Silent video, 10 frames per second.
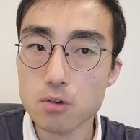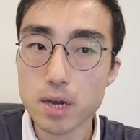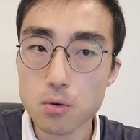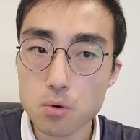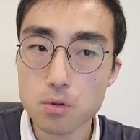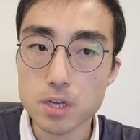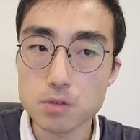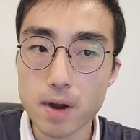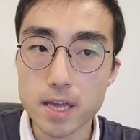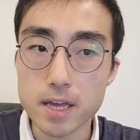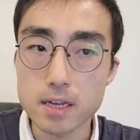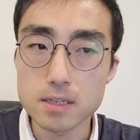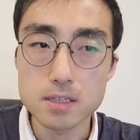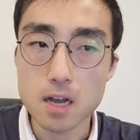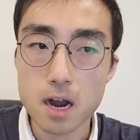a look at all these
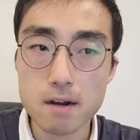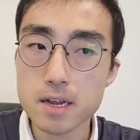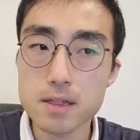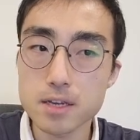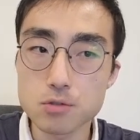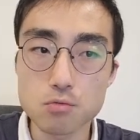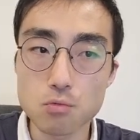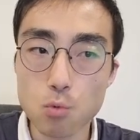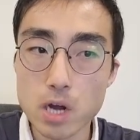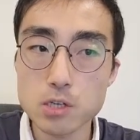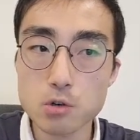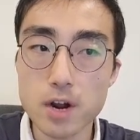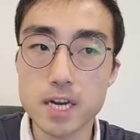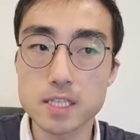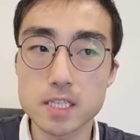rankings, I reckon there's one
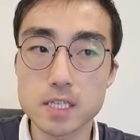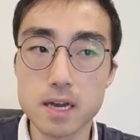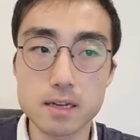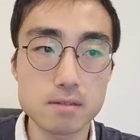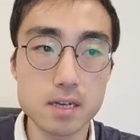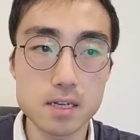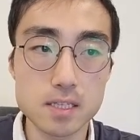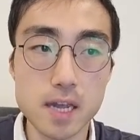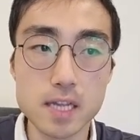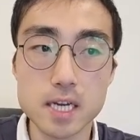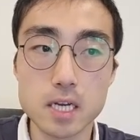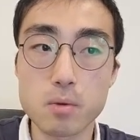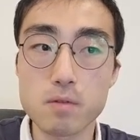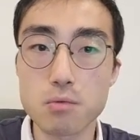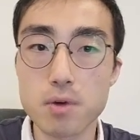training session that stands out
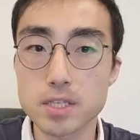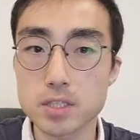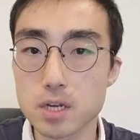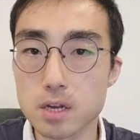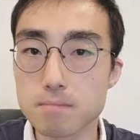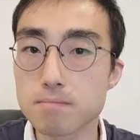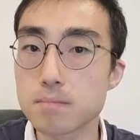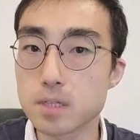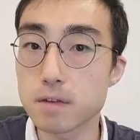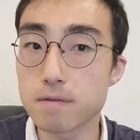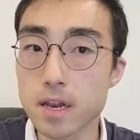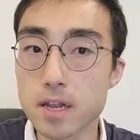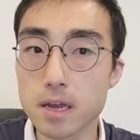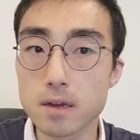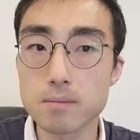above the rest:
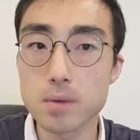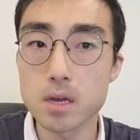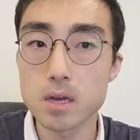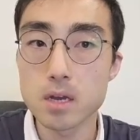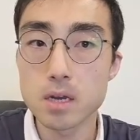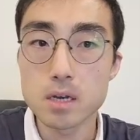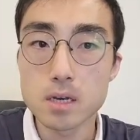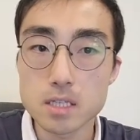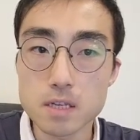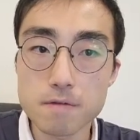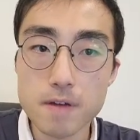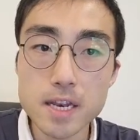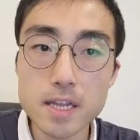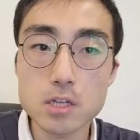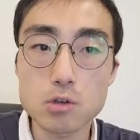defending.
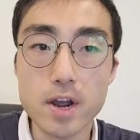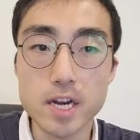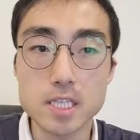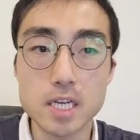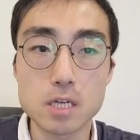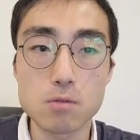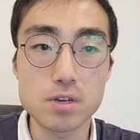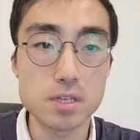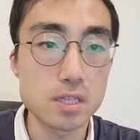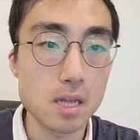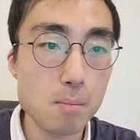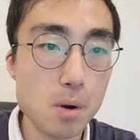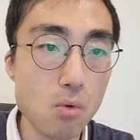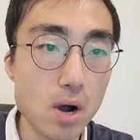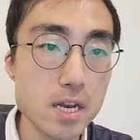Defending training session was
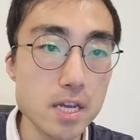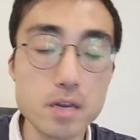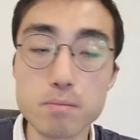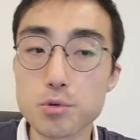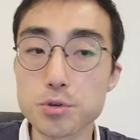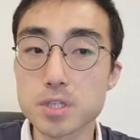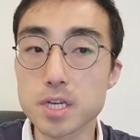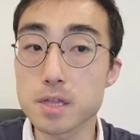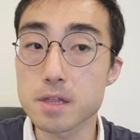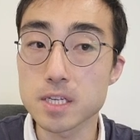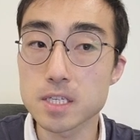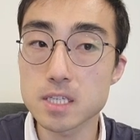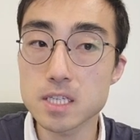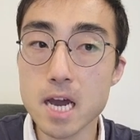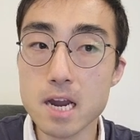number 1 in boosting the
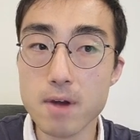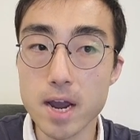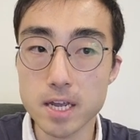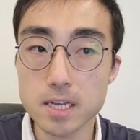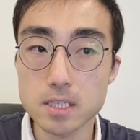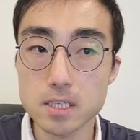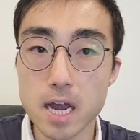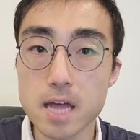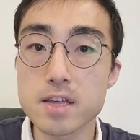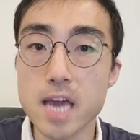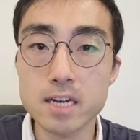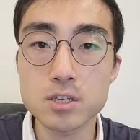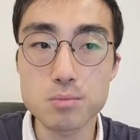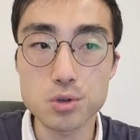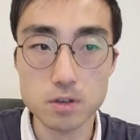CA ratings and the
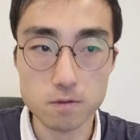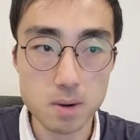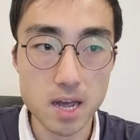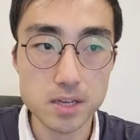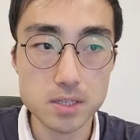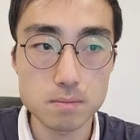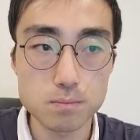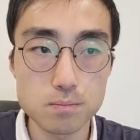attributes of players.